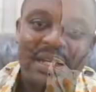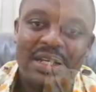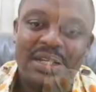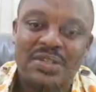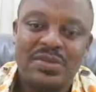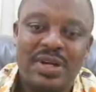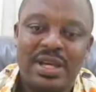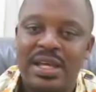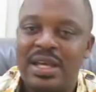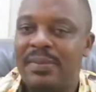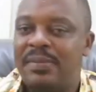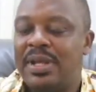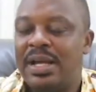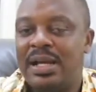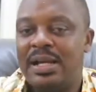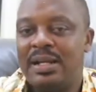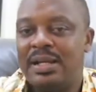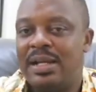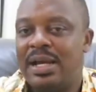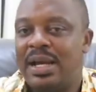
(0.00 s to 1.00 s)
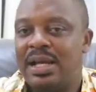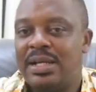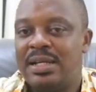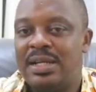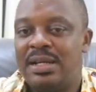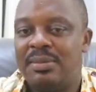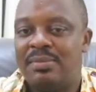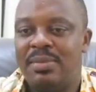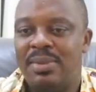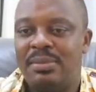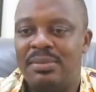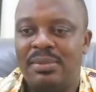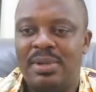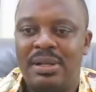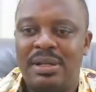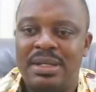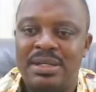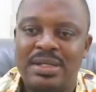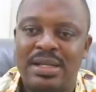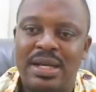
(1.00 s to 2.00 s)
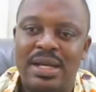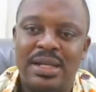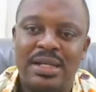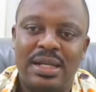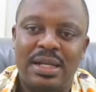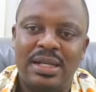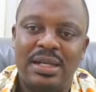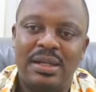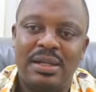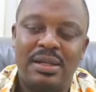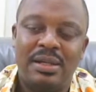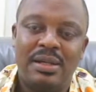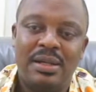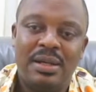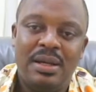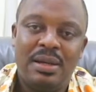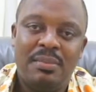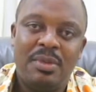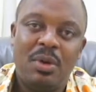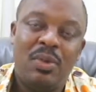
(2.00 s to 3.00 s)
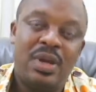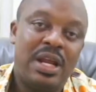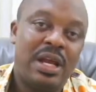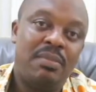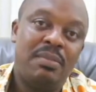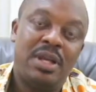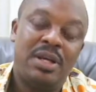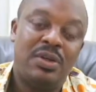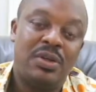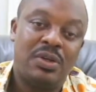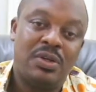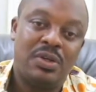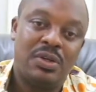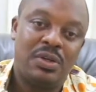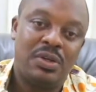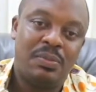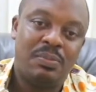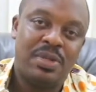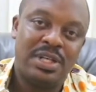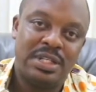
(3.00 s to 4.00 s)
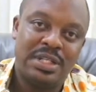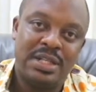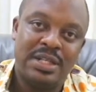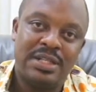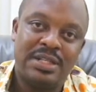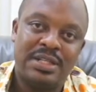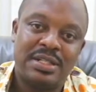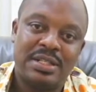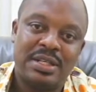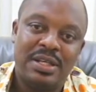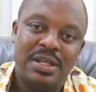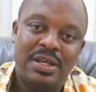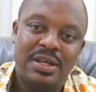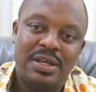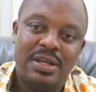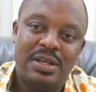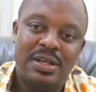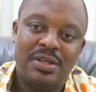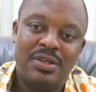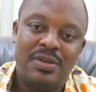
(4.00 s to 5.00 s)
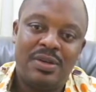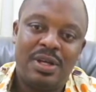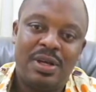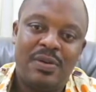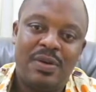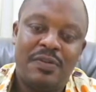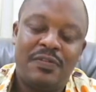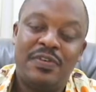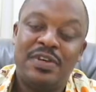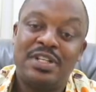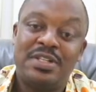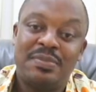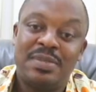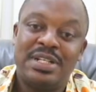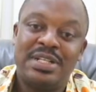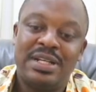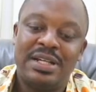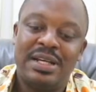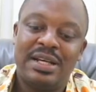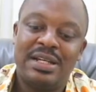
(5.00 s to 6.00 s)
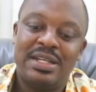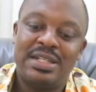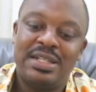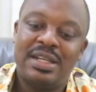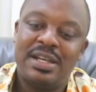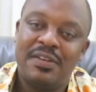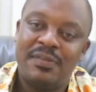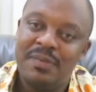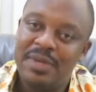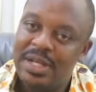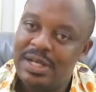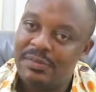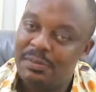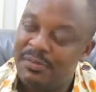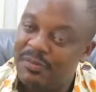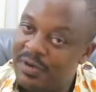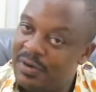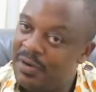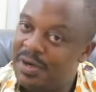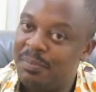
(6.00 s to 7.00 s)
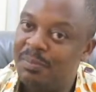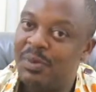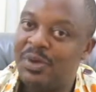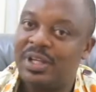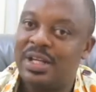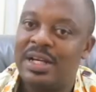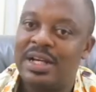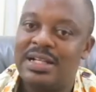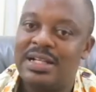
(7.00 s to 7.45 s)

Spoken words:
So I kept the idea aside, but when I met Dr. Patience during our first meeting, she gave me the very important